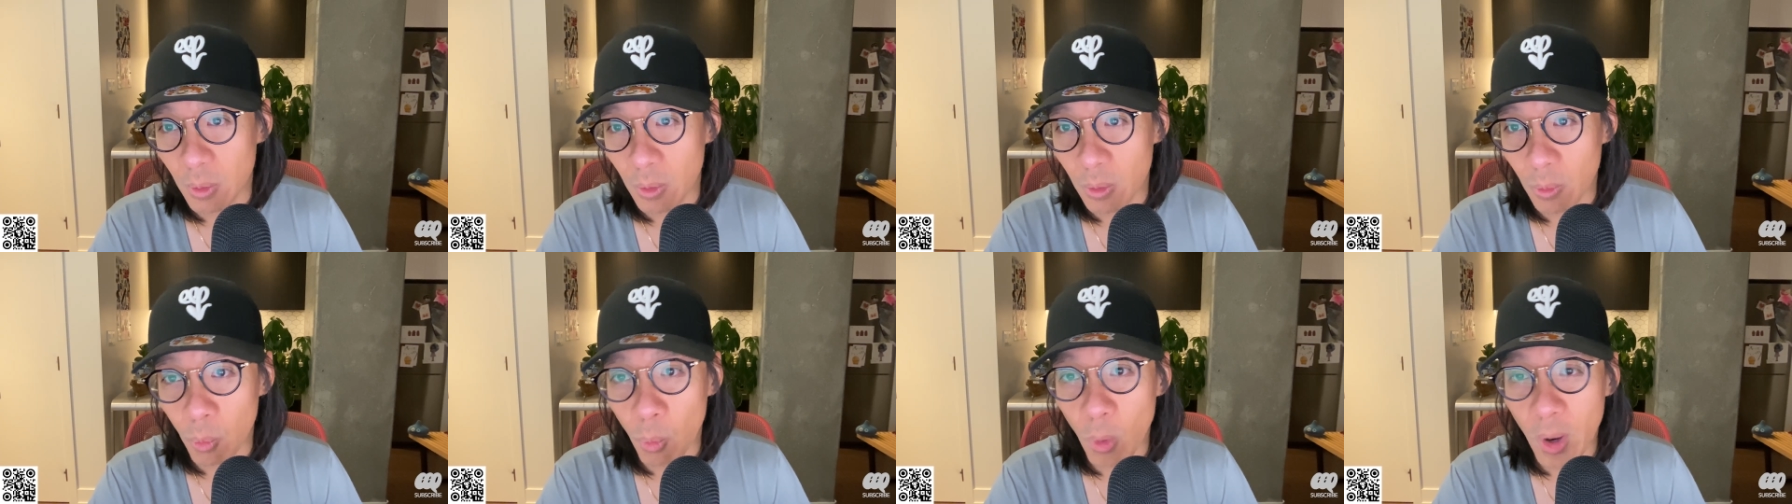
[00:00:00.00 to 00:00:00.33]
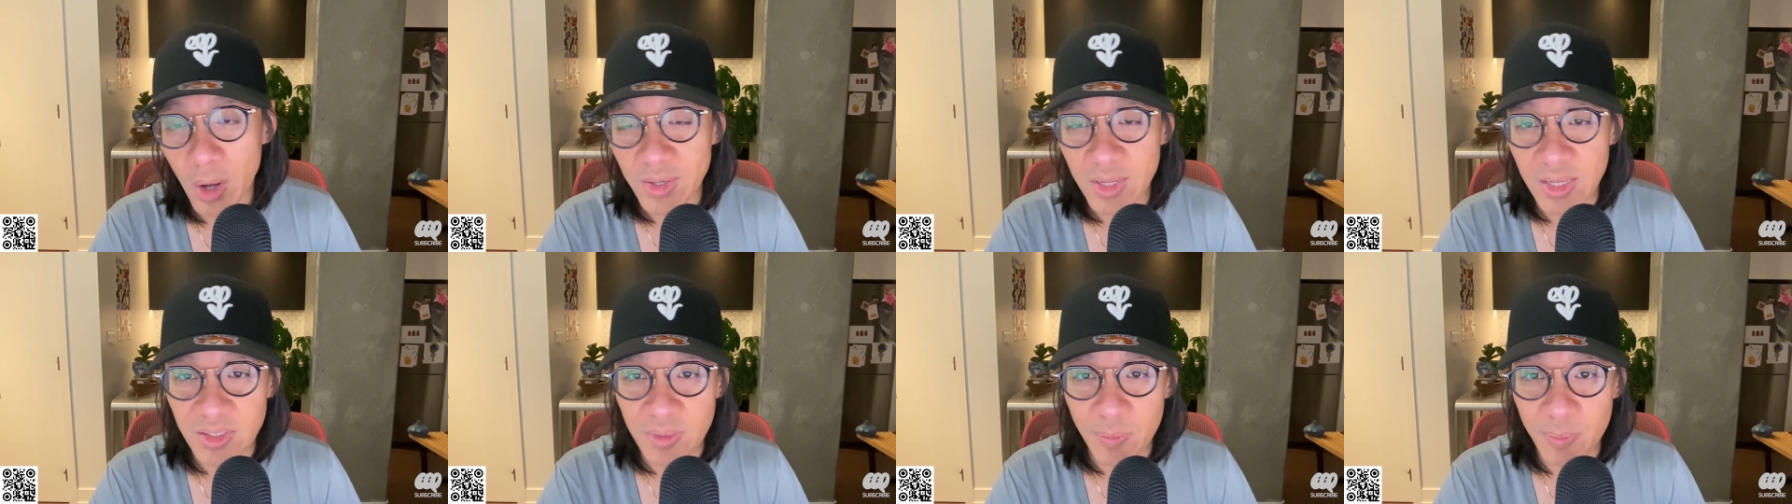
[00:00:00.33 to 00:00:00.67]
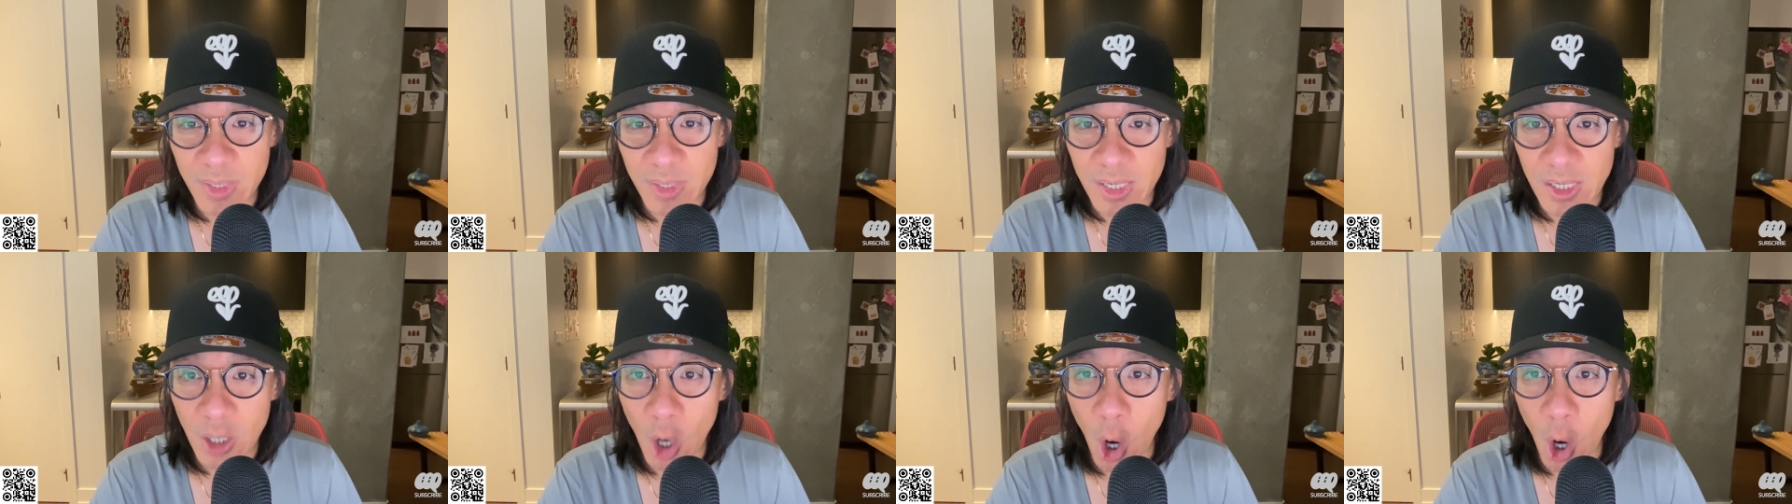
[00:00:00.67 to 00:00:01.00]
one that's
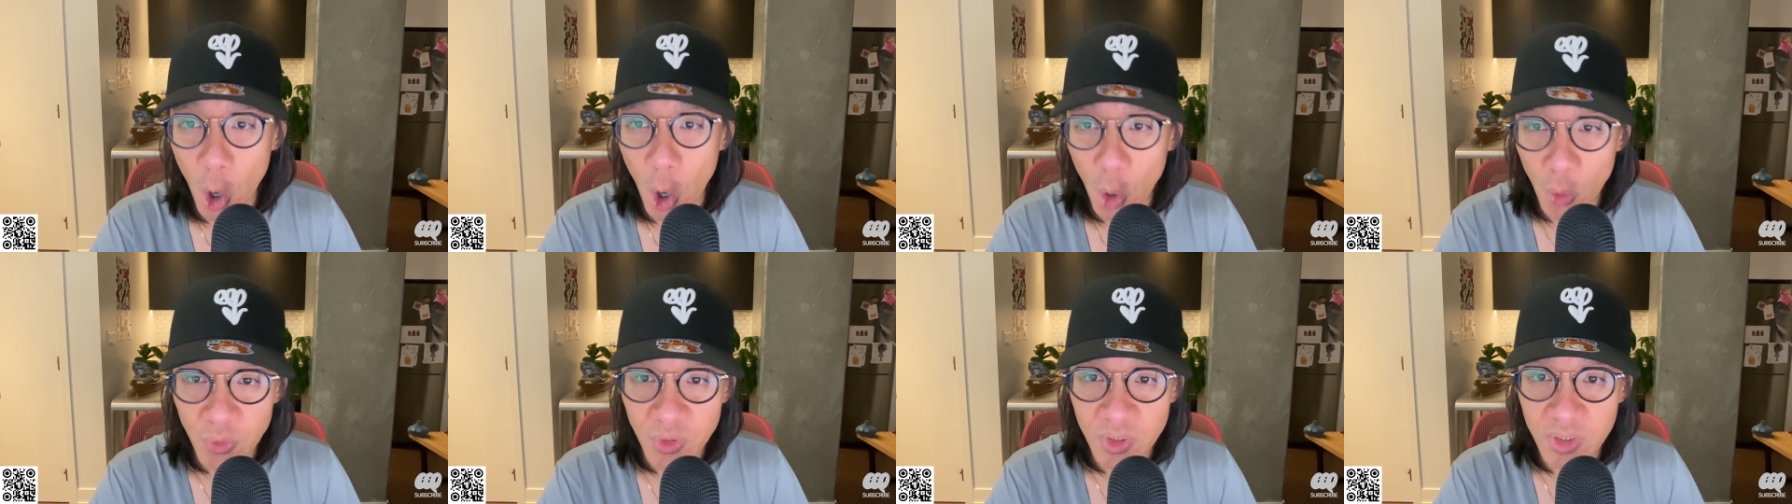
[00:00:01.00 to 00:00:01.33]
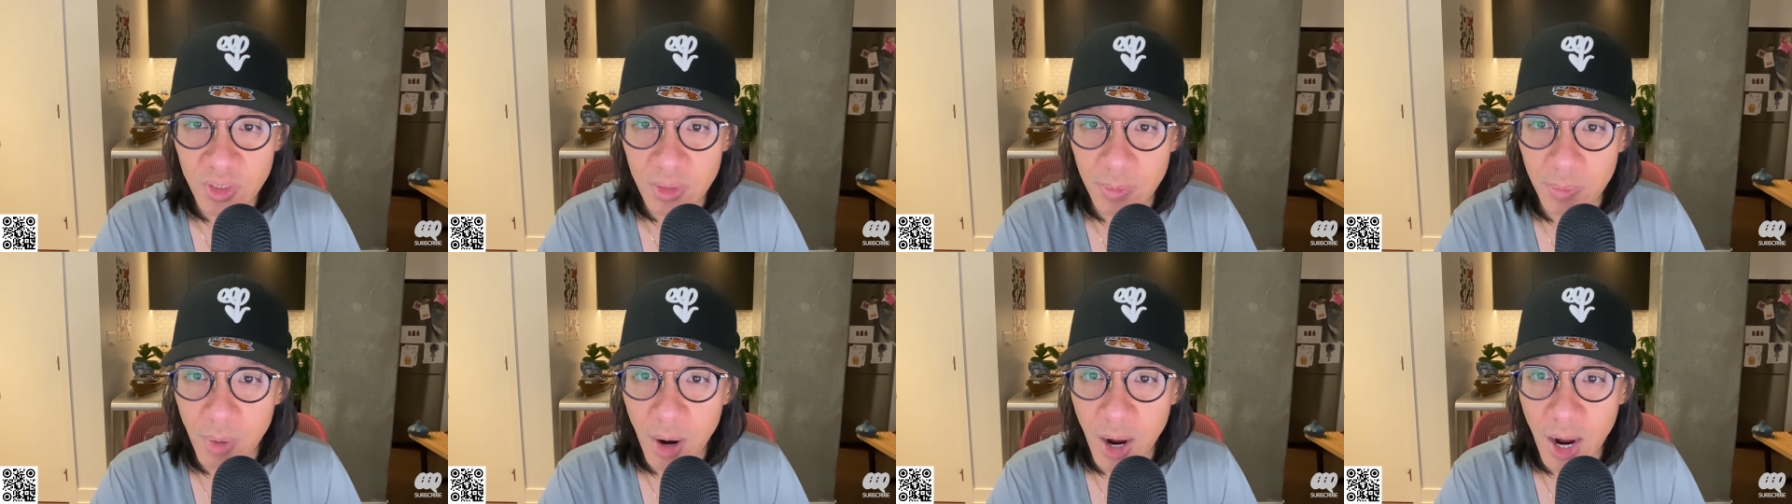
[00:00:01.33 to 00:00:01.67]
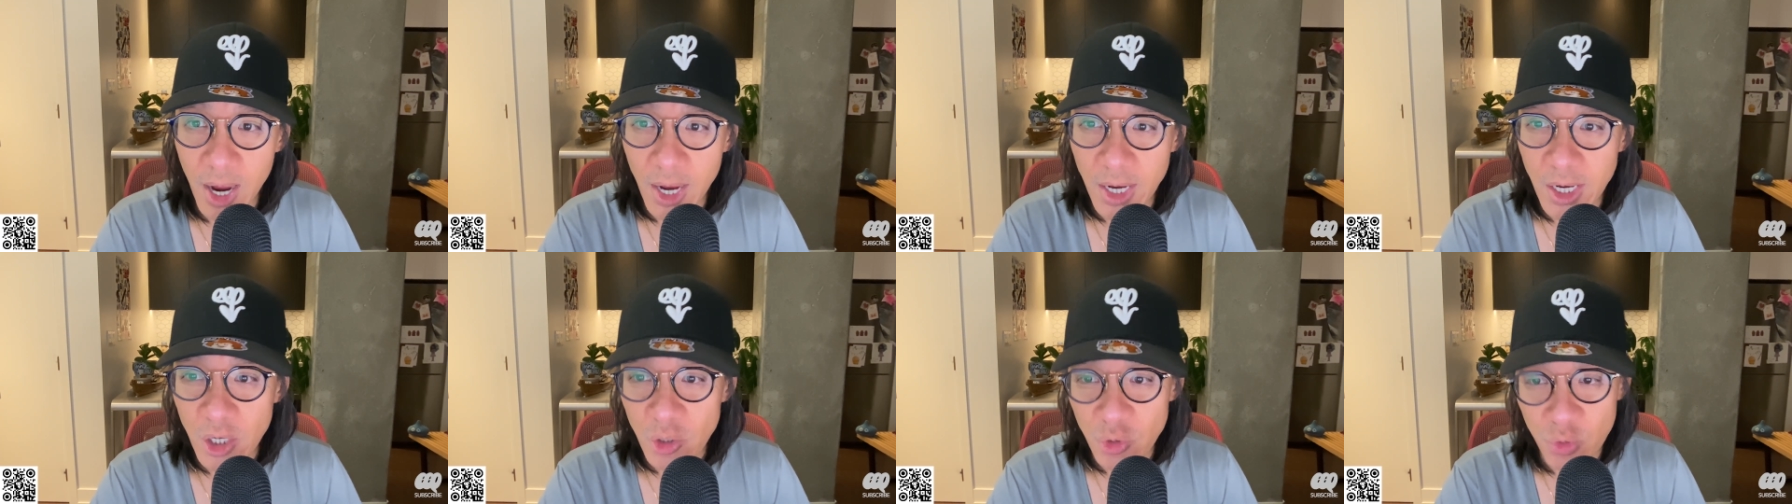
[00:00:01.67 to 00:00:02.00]
being hosted by
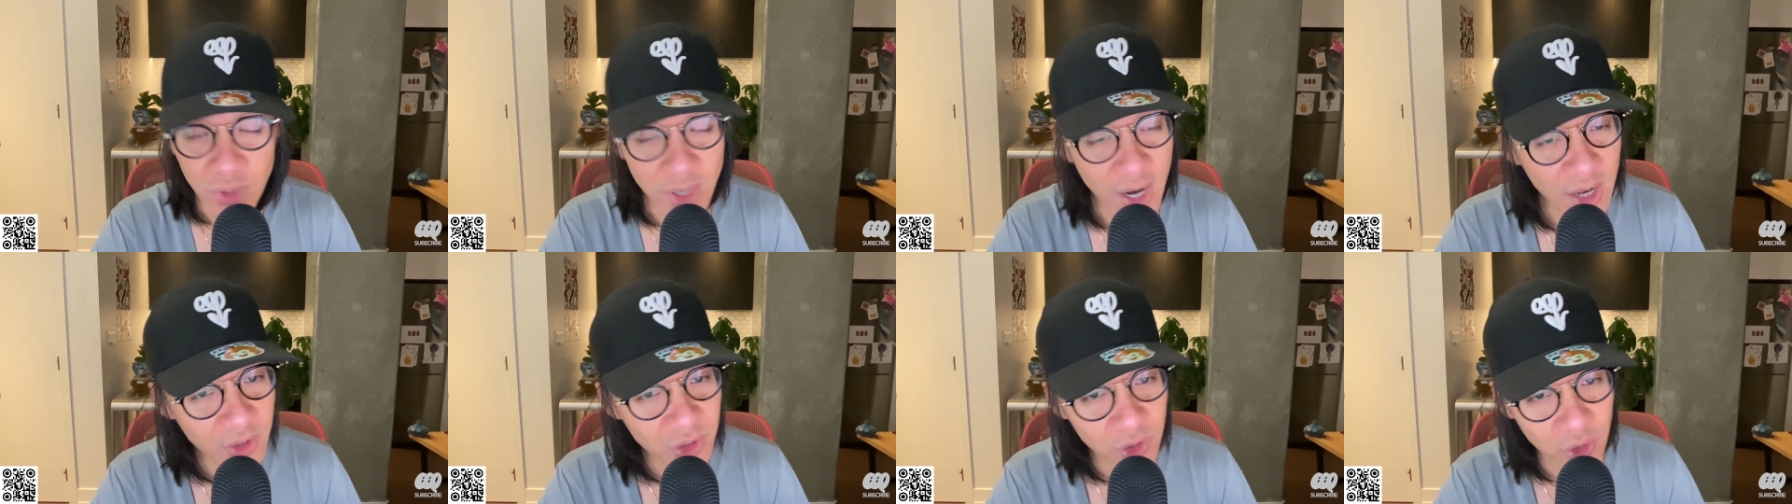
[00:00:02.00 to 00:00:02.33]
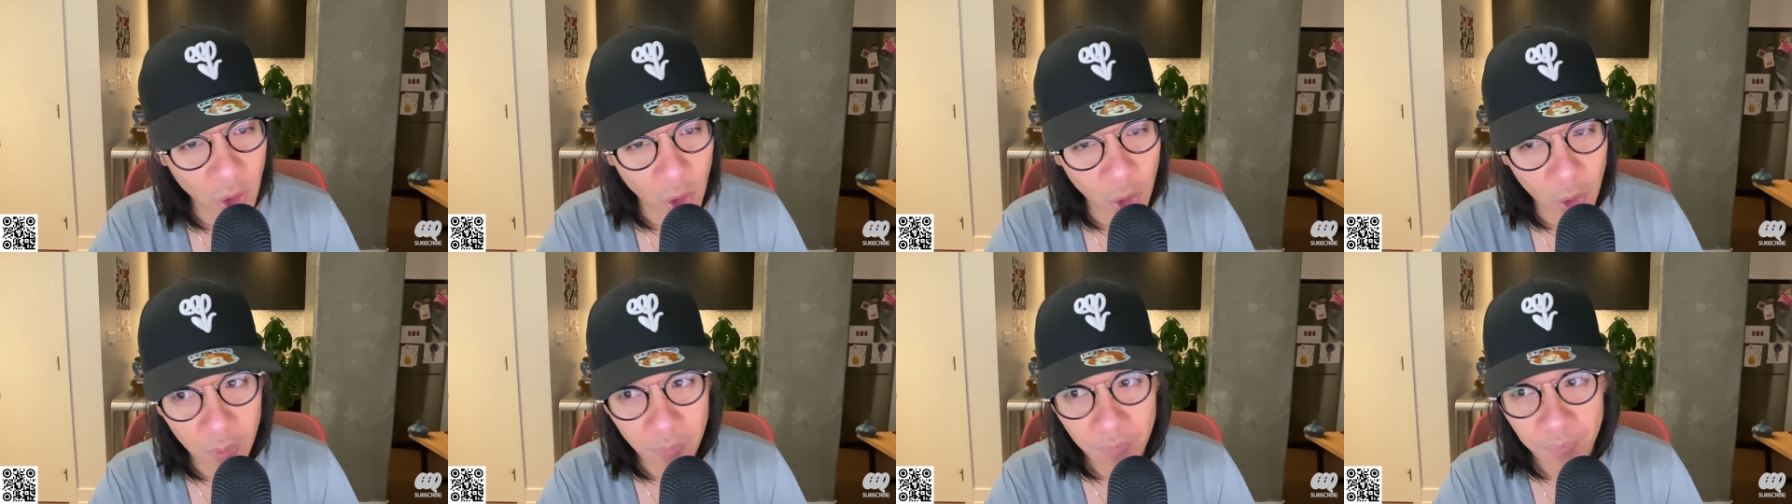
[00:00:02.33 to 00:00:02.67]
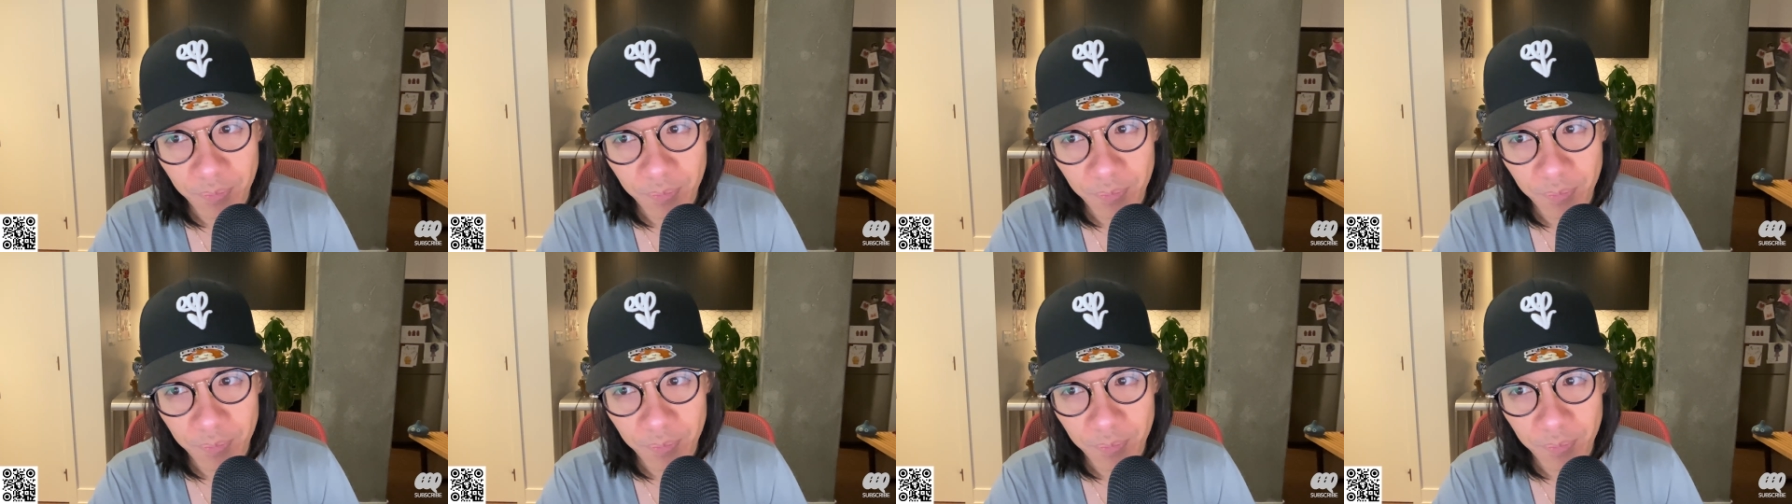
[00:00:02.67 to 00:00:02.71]
UNESCO